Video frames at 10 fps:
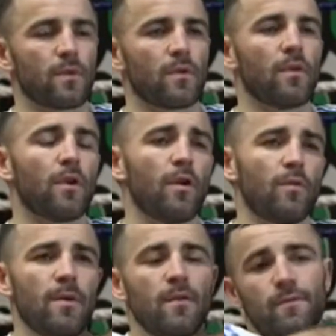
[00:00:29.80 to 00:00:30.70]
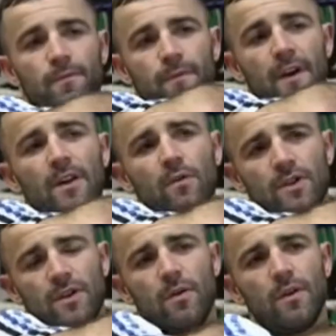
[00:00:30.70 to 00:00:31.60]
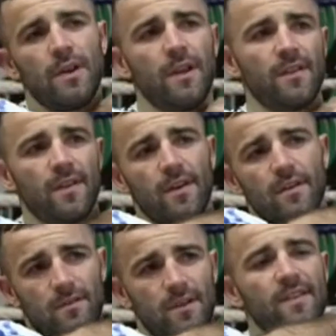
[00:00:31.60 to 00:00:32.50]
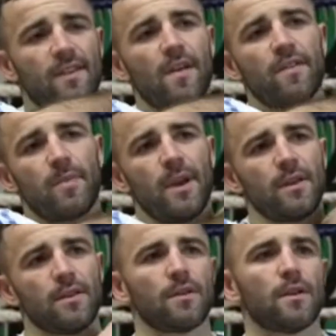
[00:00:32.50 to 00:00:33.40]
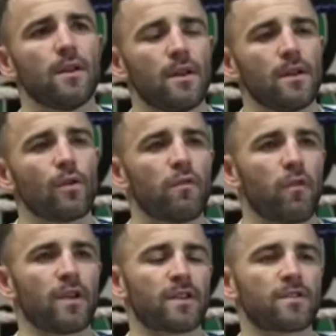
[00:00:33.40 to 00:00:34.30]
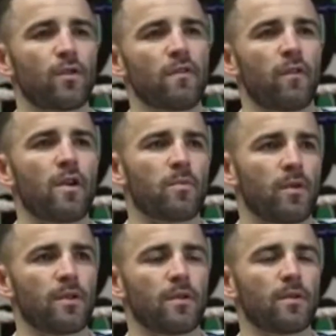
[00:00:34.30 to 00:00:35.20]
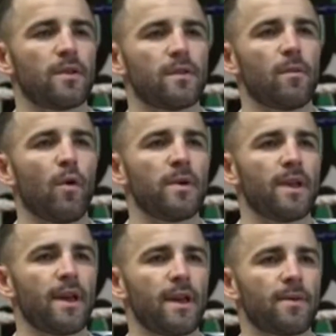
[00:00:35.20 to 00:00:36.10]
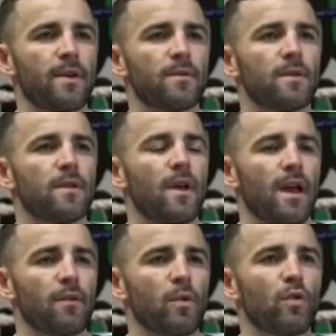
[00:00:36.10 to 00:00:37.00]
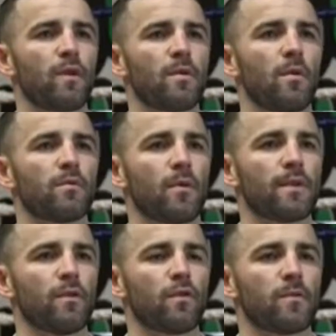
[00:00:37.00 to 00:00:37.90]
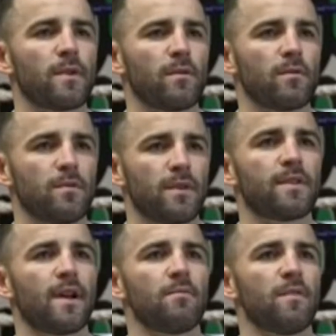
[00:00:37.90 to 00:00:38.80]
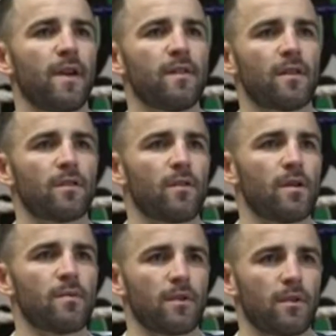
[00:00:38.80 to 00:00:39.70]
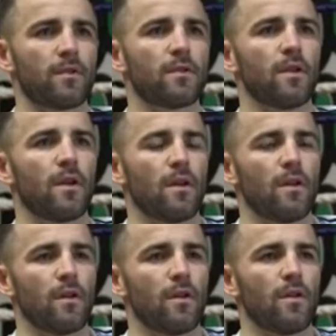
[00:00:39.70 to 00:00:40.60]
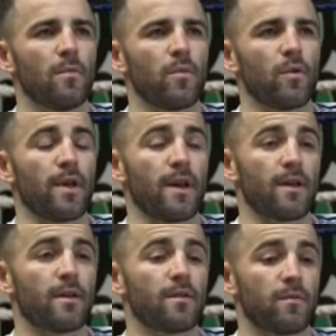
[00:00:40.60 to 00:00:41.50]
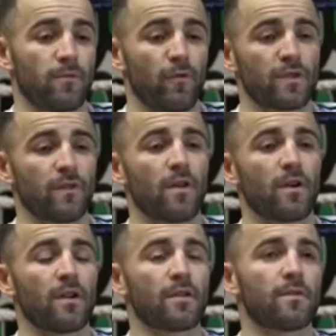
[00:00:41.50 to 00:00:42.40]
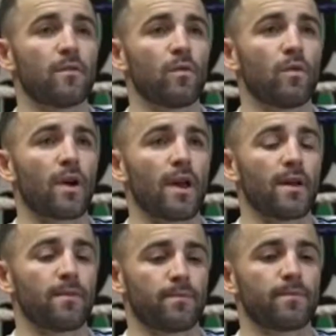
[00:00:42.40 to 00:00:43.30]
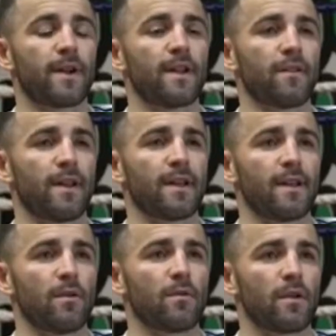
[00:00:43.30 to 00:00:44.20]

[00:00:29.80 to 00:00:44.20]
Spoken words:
Well, I rate it fairly good, you know. I think he's there for the beating. Good for, exciting fighter, but he won't be there. If I look for him, he won't have to look for him, you know. He'll be staring me face all the time. But first of all, I'm going to look at Terry Flanagan, you know.